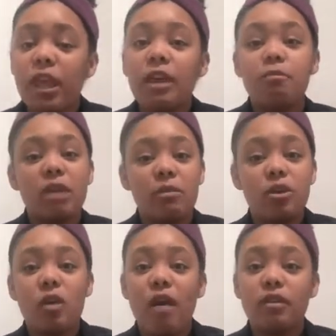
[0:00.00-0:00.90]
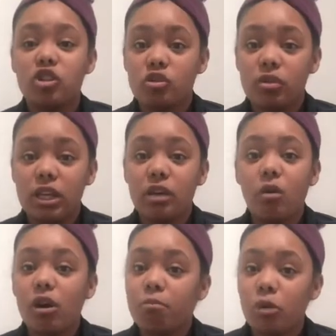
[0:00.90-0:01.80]
Maybe you have a tree or a
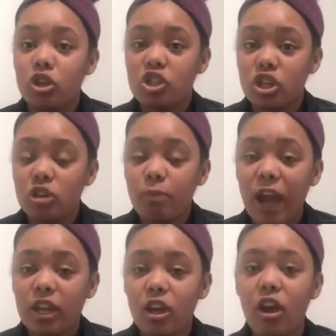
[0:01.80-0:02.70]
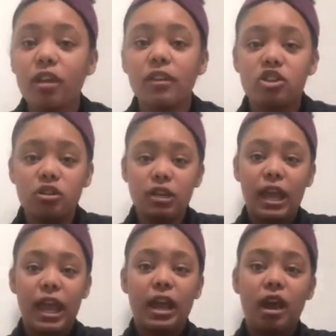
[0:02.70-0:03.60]
bush in your backyard that you can
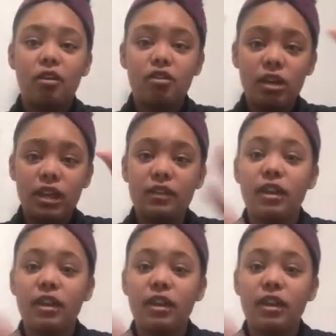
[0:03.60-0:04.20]
hang it underneath.